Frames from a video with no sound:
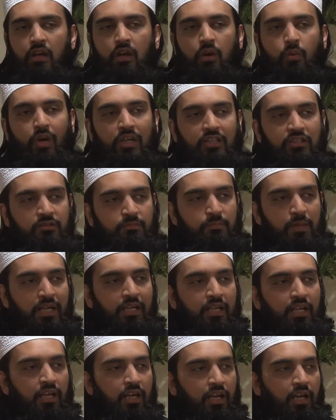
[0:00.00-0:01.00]
when
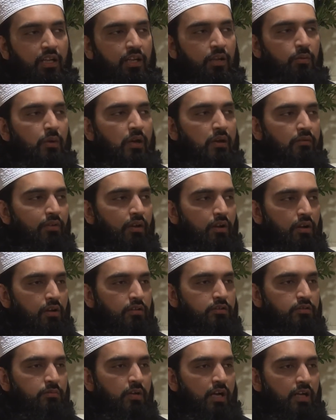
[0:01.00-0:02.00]
spending in the way of
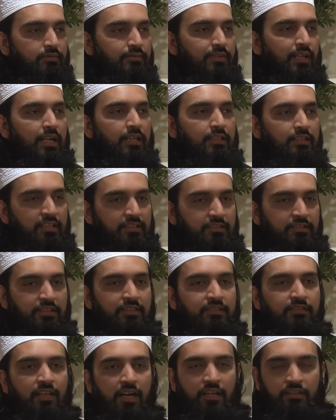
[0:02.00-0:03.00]
Allah This
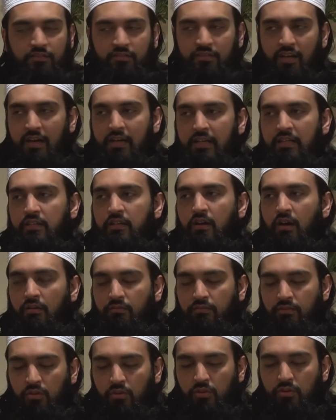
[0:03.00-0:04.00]
is a sign
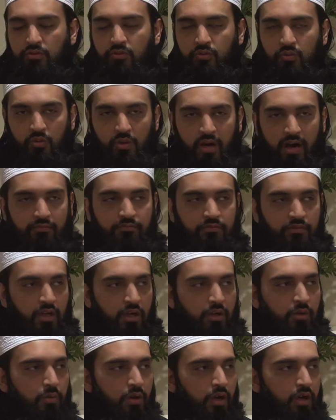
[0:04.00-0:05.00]
of those who have
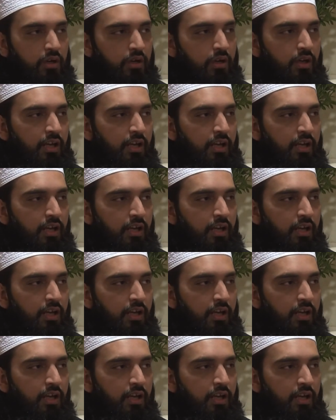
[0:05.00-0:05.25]
taqwa.